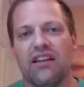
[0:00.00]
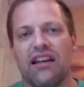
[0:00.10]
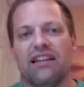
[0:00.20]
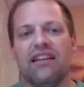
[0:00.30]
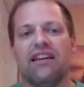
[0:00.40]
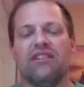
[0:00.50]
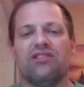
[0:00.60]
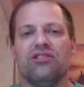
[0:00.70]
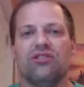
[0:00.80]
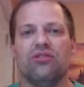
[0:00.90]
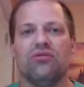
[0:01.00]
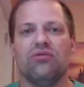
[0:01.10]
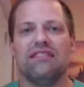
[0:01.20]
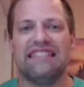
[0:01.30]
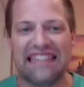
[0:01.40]
and then
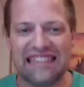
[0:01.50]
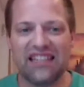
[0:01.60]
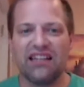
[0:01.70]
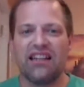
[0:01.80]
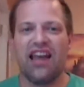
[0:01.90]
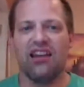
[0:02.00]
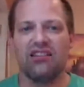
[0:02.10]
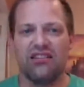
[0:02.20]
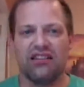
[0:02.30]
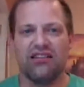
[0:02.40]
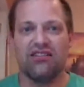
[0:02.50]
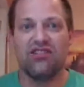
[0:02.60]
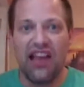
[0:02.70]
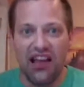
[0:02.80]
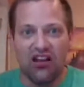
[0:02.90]
to disconnect the
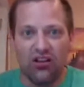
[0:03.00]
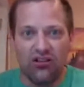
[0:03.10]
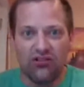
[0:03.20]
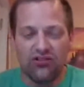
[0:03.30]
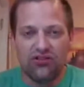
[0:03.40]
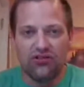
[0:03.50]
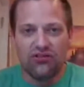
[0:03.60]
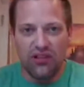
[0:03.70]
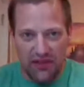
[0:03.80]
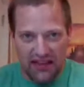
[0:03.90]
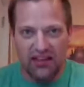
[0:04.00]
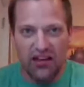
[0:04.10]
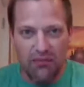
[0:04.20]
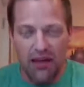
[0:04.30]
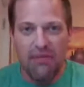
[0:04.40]
sales, the
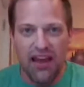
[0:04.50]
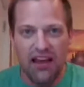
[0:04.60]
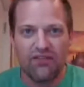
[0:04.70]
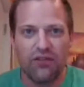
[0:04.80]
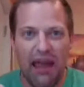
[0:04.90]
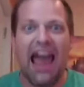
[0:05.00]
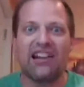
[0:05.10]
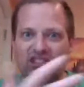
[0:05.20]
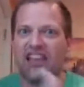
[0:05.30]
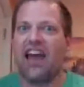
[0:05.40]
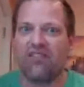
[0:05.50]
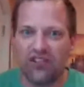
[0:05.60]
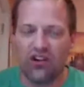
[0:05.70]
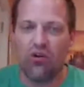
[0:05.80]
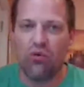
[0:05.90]
income I made, from actually having to go